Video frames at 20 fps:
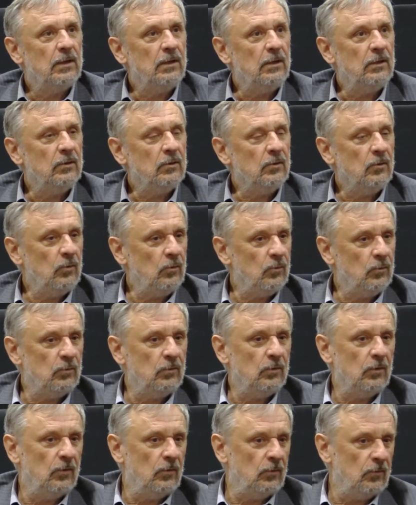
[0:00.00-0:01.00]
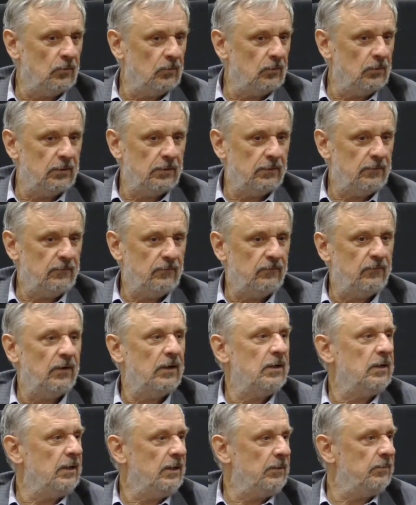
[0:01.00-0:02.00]
include all
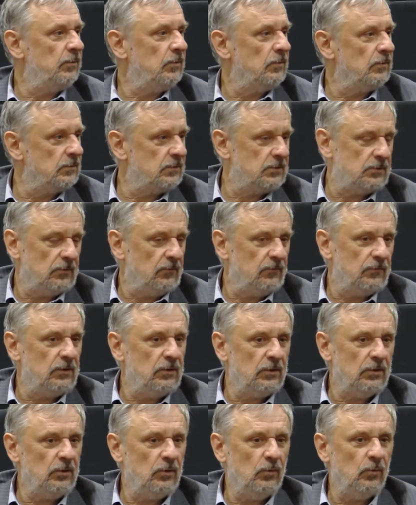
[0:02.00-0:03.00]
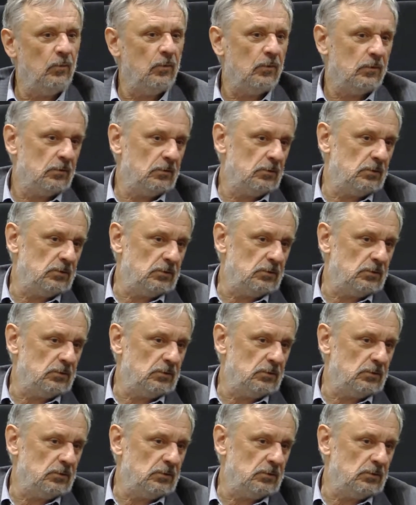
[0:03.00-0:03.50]
variables of the real world.